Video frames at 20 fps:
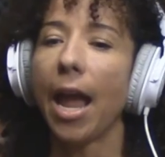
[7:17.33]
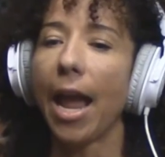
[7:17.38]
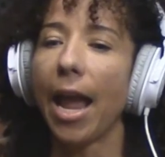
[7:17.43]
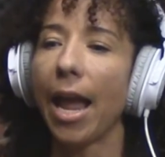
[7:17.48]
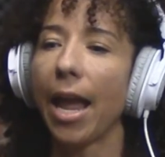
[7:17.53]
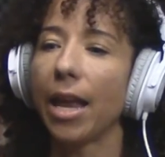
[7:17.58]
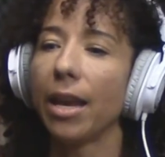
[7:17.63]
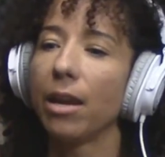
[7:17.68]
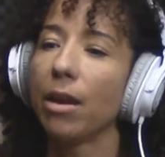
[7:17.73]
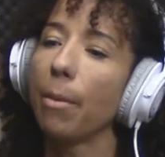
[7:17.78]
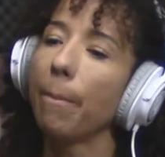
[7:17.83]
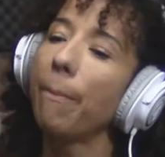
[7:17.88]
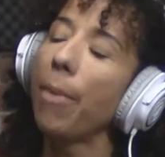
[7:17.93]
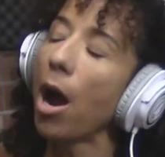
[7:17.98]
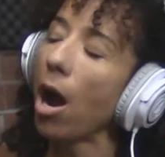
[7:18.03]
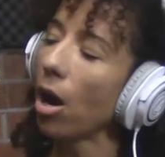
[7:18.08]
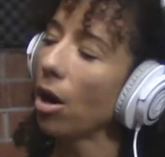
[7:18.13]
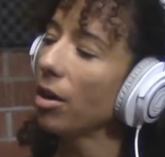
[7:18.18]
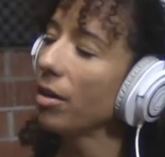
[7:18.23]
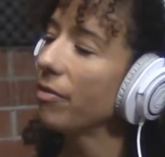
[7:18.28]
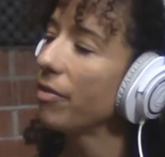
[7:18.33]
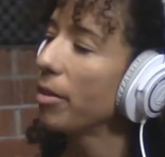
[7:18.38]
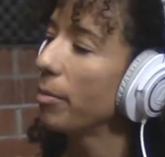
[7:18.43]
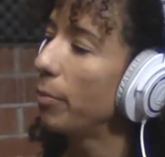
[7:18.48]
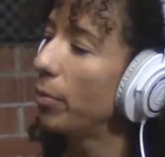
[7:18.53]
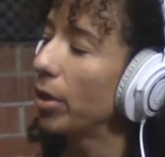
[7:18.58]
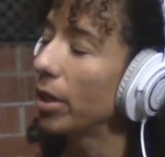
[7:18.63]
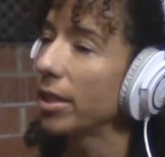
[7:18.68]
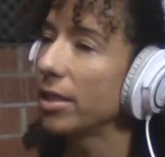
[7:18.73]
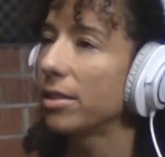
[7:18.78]
And part of the
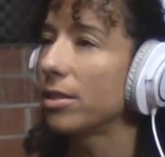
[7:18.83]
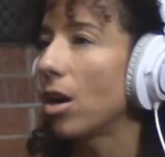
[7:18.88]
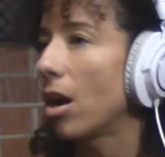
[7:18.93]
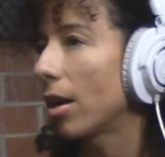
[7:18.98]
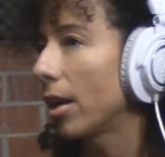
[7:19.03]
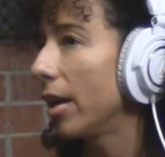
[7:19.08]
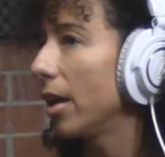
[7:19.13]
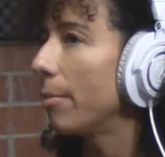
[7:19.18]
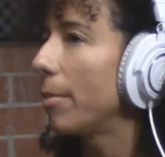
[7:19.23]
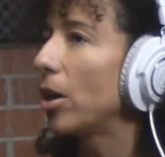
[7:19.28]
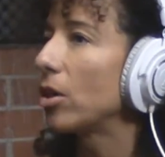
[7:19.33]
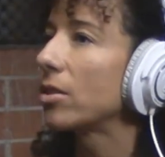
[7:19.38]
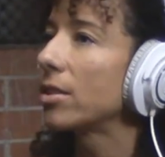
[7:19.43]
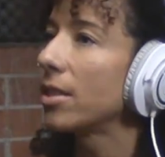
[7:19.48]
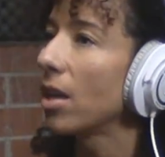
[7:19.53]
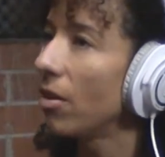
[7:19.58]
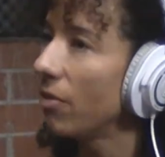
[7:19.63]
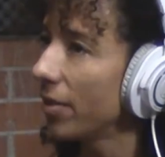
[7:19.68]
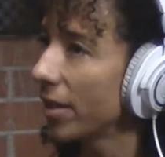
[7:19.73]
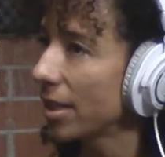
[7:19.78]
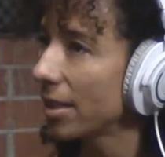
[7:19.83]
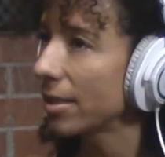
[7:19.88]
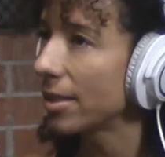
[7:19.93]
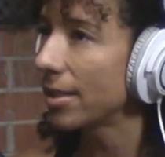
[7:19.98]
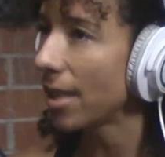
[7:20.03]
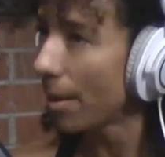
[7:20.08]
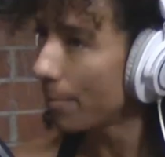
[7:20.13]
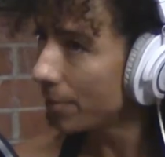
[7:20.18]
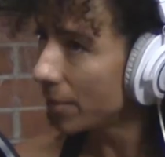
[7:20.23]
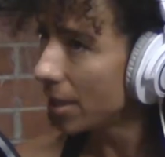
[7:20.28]
book is talking about
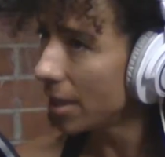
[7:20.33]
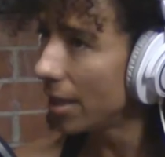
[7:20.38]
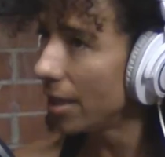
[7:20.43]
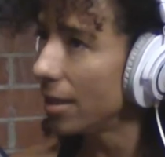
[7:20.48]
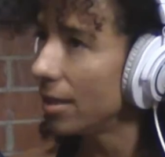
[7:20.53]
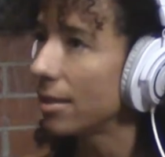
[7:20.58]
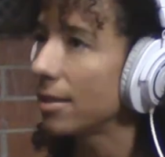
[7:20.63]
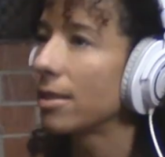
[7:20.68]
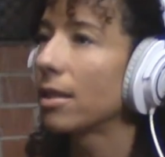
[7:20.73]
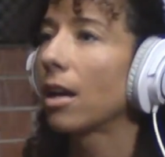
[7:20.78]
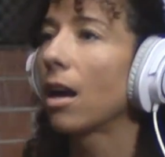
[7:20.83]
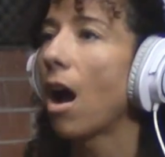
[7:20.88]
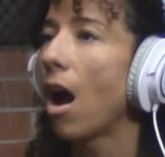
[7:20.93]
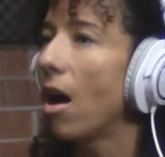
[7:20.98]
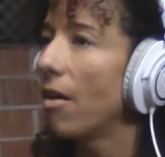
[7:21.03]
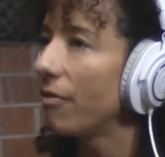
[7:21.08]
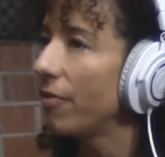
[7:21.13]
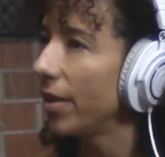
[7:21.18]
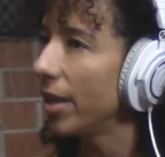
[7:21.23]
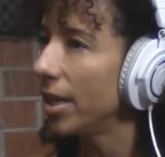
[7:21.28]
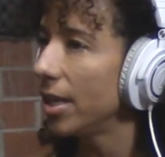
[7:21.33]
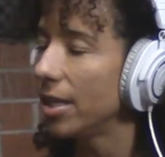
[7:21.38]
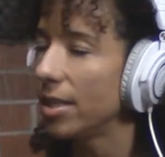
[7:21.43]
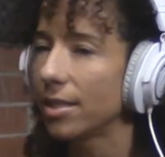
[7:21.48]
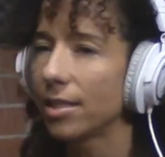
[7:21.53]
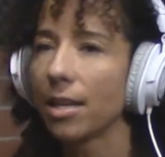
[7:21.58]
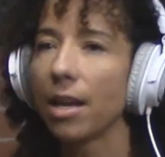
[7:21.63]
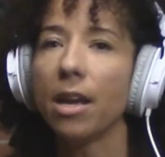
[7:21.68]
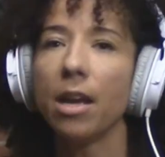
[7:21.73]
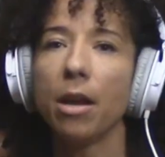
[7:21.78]
self-acceptance,
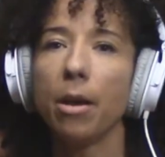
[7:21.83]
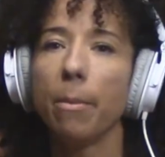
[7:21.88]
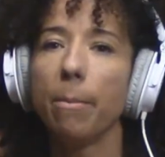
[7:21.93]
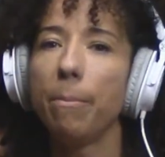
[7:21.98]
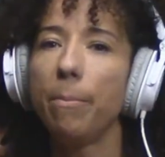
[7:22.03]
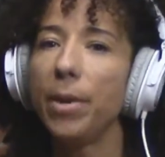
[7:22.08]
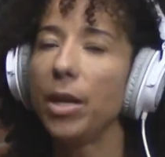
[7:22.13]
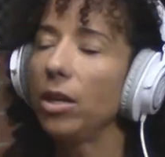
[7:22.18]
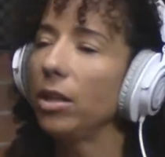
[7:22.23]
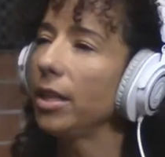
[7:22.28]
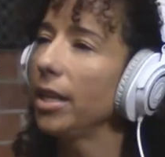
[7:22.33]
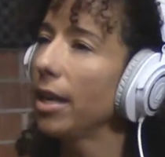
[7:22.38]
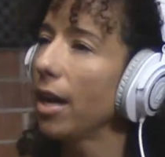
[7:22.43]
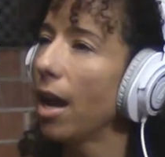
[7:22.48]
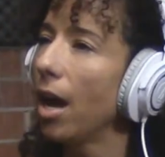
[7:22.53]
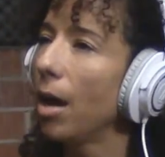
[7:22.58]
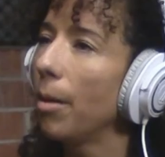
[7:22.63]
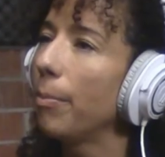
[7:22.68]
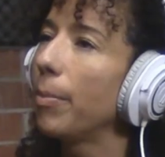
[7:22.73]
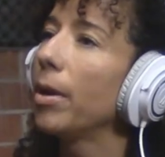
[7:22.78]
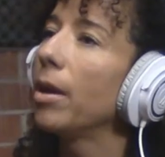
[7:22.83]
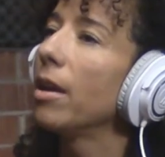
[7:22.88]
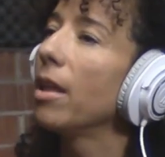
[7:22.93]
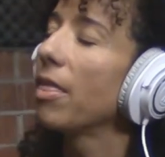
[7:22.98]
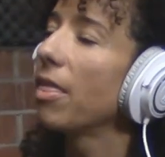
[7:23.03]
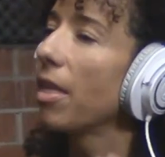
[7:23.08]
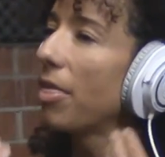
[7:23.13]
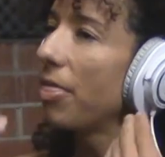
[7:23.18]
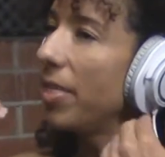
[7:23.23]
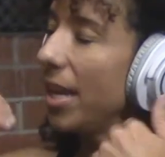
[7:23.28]
confidence, building up
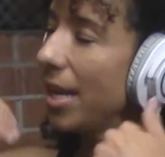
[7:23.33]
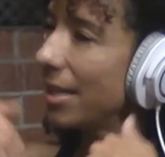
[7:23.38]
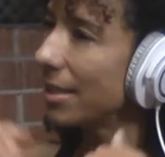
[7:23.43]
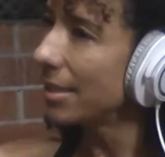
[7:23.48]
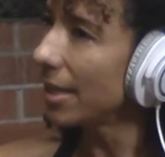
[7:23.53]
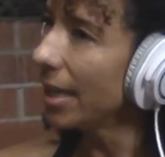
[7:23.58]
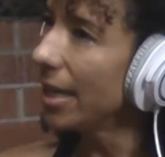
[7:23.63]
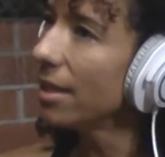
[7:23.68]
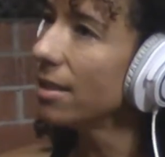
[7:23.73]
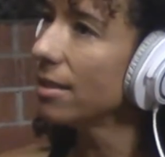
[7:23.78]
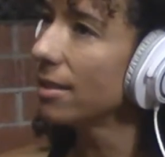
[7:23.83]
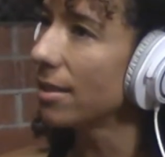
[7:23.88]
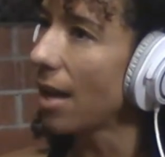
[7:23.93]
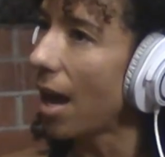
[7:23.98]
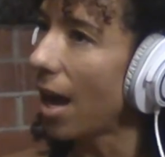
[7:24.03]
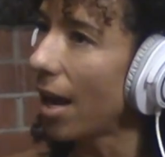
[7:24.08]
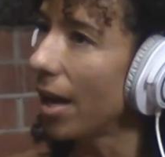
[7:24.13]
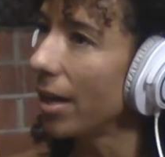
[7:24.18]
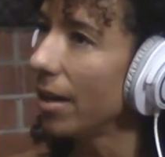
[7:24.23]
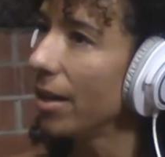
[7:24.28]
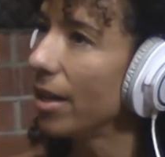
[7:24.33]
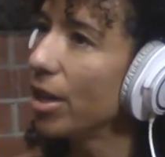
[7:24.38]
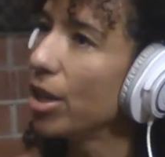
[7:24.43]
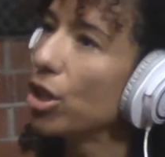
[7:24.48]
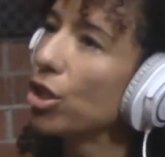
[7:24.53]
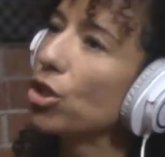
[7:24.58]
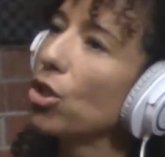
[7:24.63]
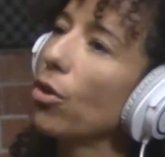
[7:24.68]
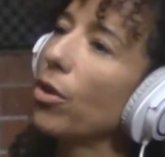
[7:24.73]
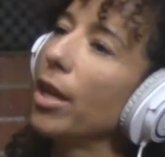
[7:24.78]
the things inside
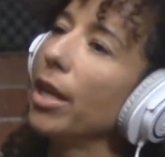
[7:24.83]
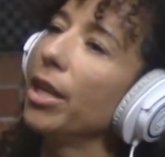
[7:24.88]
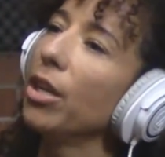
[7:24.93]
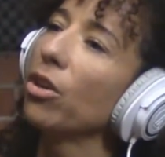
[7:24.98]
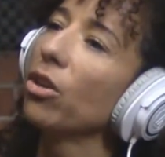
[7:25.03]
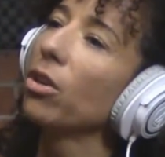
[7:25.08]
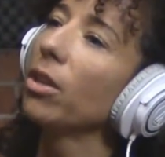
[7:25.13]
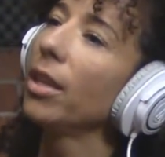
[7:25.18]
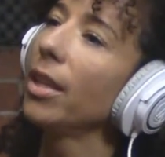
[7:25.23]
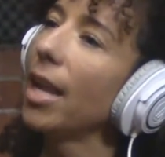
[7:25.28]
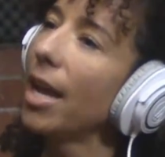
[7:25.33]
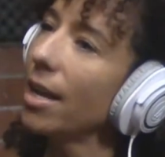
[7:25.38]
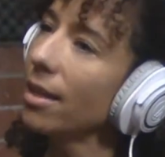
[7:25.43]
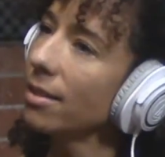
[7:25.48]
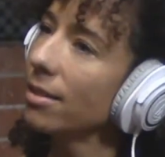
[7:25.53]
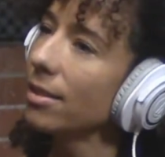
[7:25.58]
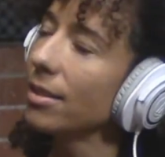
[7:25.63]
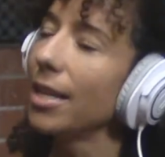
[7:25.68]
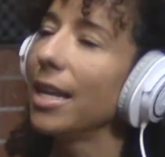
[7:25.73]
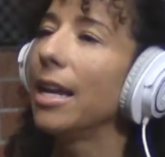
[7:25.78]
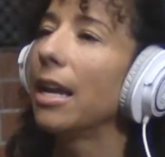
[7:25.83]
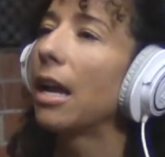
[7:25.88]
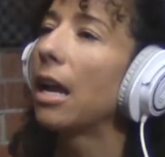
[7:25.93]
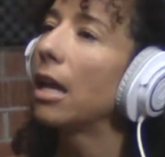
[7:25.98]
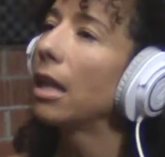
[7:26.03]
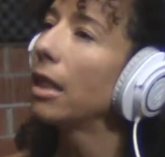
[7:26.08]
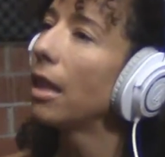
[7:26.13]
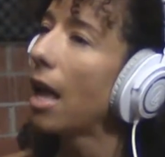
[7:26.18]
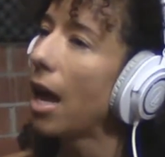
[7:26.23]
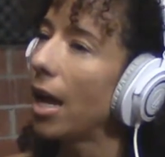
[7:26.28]
so that you're less
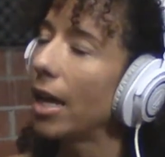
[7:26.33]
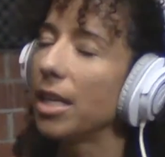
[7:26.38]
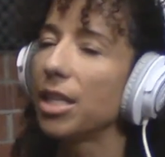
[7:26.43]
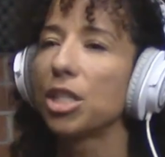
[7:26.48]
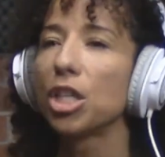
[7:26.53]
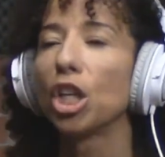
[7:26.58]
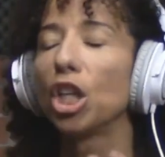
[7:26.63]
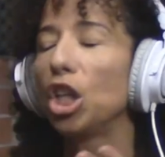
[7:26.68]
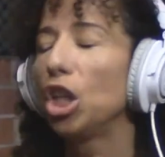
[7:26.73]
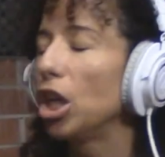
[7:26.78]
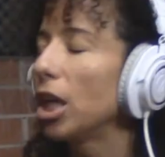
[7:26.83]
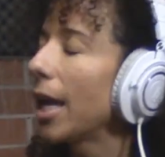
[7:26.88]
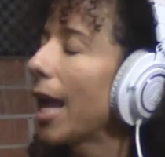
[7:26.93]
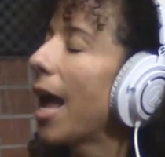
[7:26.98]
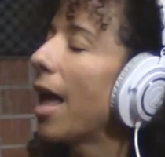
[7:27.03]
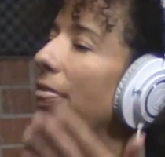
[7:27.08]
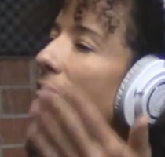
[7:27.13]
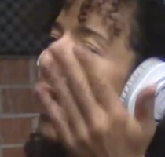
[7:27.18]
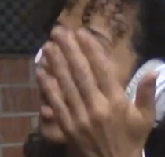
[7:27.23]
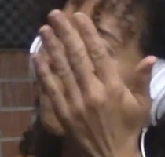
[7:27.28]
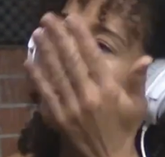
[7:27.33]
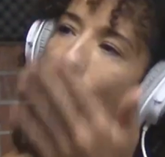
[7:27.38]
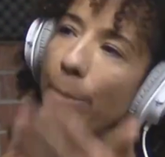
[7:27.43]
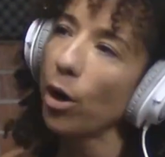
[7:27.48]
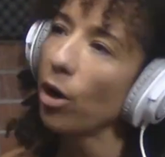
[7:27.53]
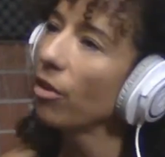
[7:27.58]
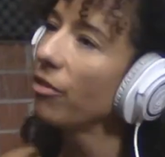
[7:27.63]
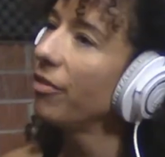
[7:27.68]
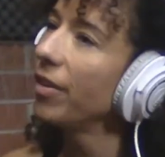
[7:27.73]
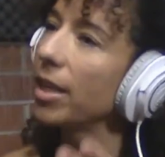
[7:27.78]
inclined to look at that
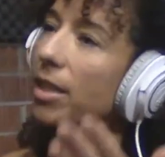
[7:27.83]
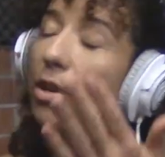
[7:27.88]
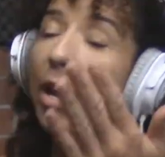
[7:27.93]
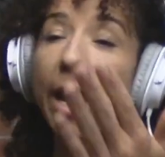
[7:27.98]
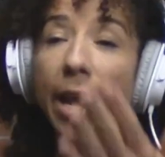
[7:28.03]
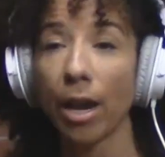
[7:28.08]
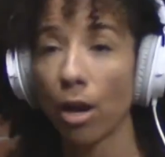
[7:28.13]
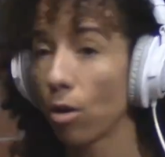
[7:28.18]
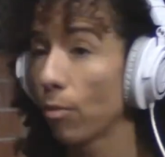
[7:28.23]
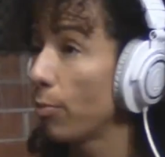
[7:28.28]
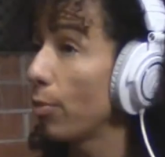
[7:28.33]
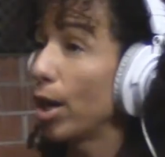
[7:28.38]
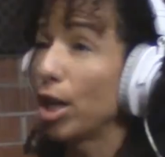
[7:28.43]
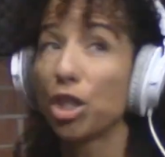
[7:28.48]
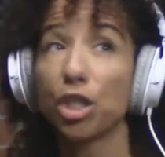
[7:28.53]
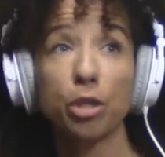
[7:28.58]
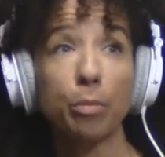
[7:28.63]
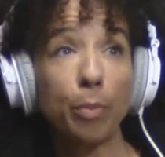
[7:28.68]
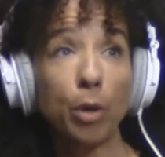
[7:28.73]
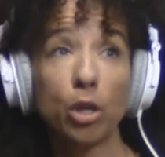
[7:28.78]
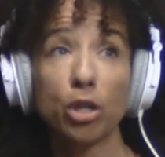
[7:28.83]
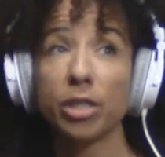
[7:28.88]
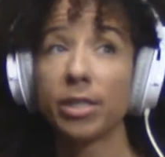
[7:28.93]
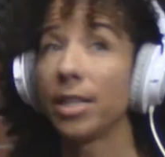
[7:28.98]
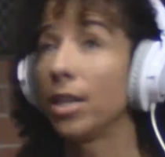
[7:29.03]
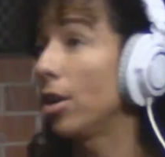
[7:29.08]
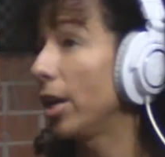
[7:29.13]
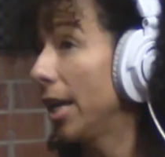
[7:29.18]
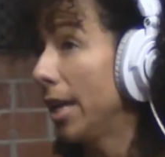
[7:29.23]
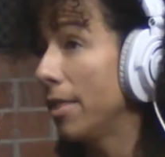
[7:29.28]
perfect airbrushed
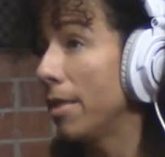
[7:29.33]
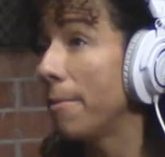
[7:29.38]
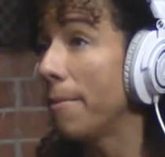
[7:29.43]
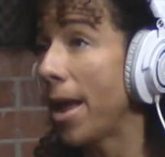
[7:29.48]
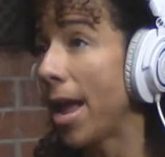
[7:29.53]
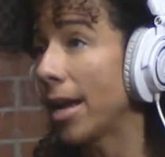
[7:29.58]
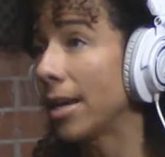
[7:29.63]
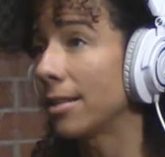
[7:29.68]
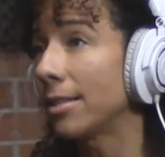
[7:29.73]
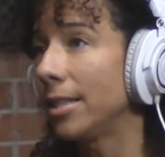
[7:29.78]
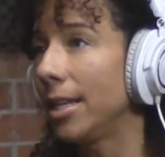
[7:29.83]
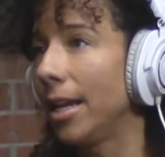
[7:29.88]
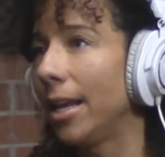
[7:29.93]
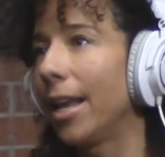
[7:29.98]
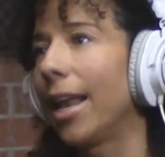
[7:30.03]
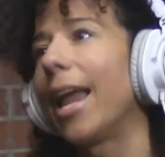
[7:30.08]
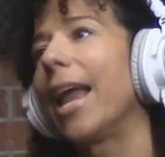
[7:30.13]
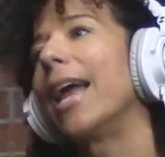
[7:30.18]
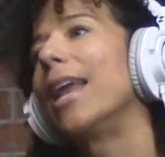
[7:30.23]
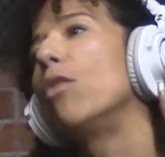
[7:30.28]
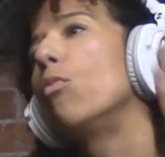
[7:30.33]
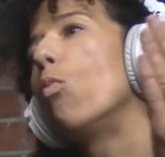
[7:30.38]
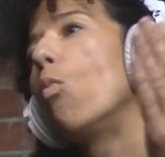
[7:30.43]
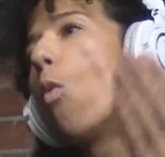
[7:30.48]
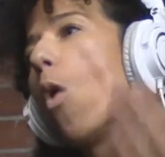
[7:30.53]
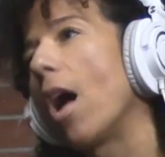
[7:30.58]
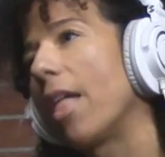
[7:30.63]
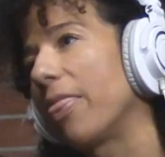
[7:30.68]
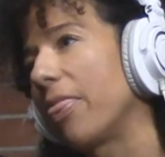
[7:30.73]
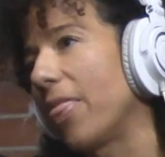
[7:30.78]
person in the magazine and
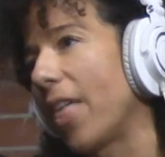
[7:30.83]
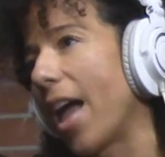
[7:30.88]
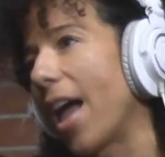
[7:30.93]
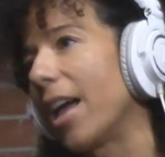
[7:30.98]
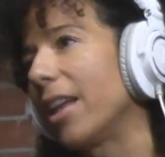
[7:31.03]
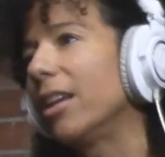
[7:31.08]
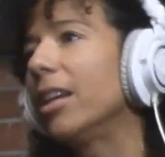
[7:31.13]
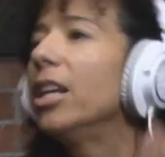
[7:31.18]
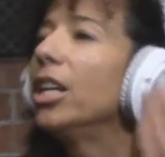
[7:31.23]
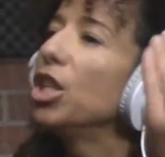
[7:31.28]
want that.